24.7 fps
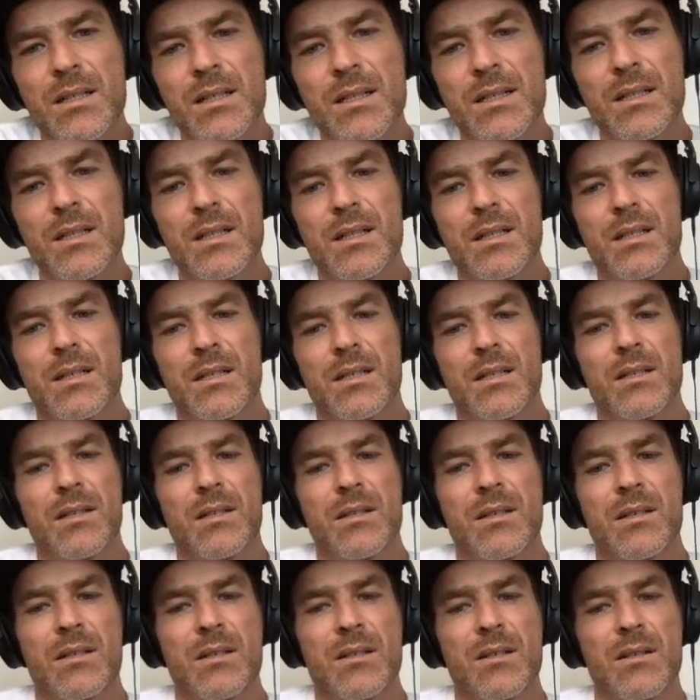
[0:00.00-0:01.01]

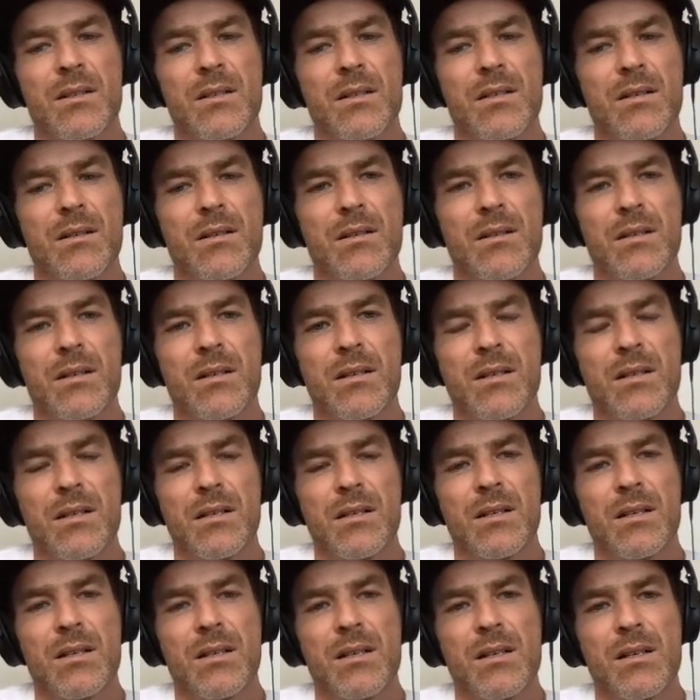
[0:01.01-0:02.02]

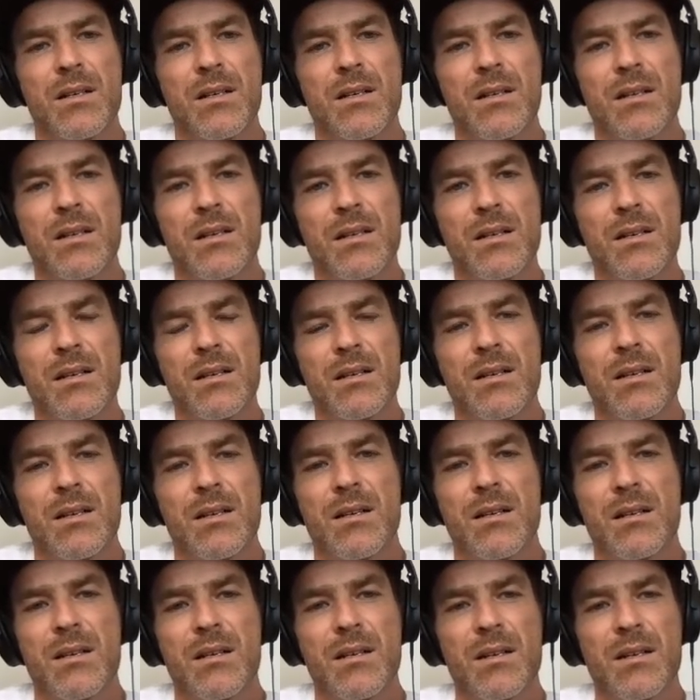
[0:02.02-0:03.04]

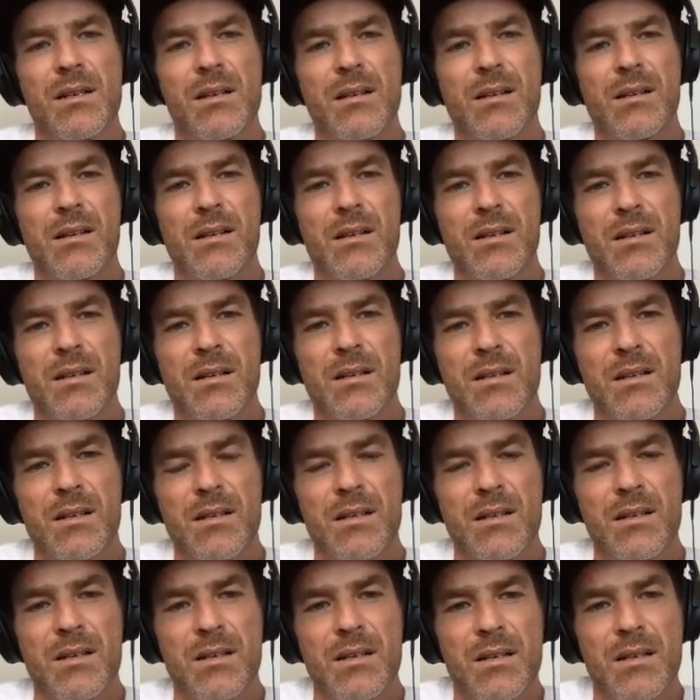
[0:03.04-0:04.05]

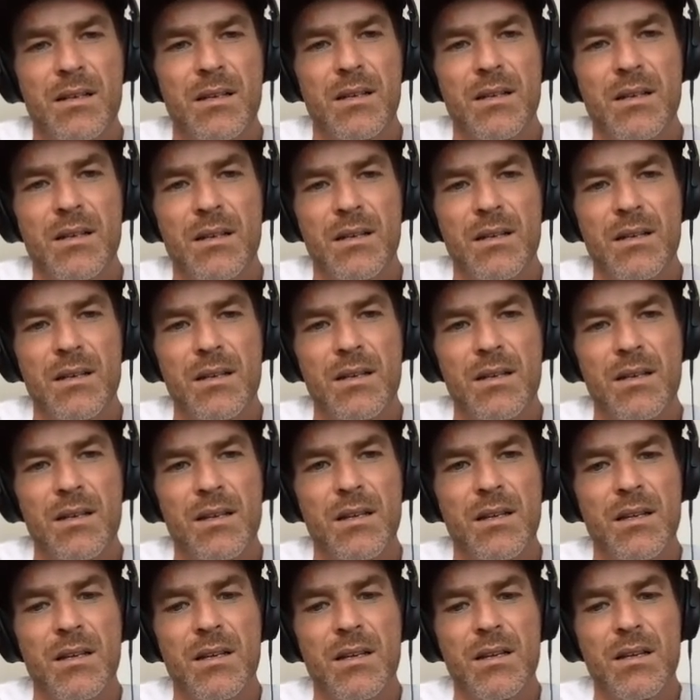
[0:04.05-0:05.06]

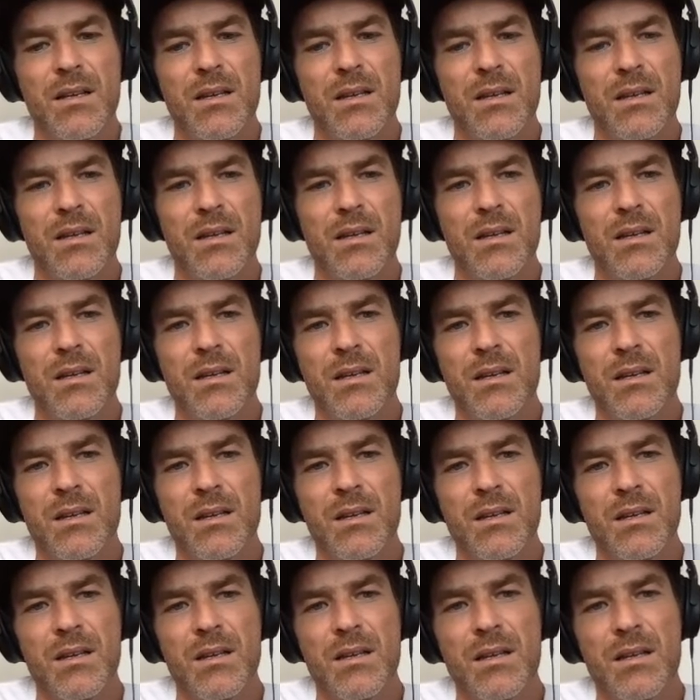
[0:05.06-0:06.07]

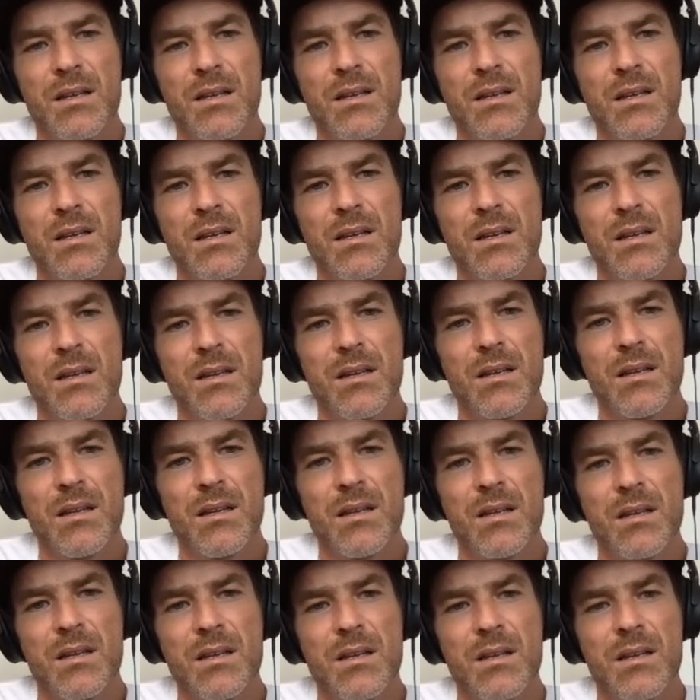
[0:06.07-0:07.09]

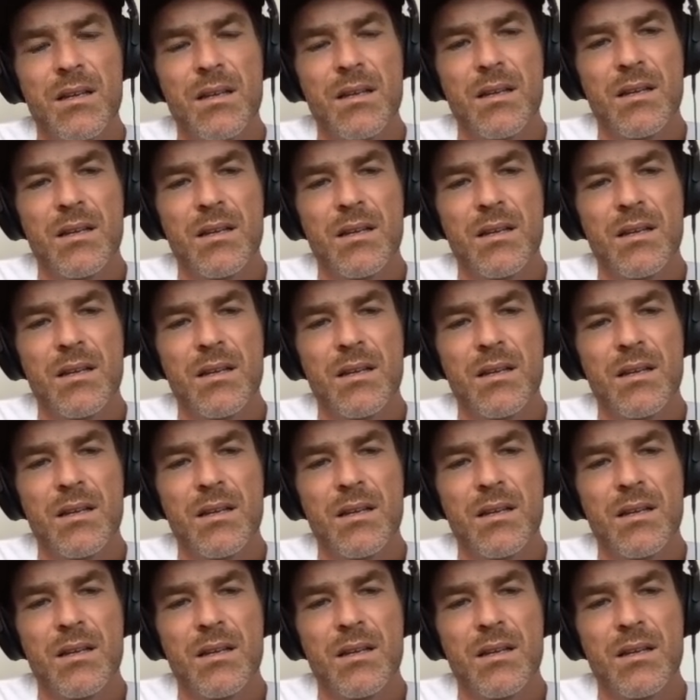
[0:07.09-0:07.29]
(silent)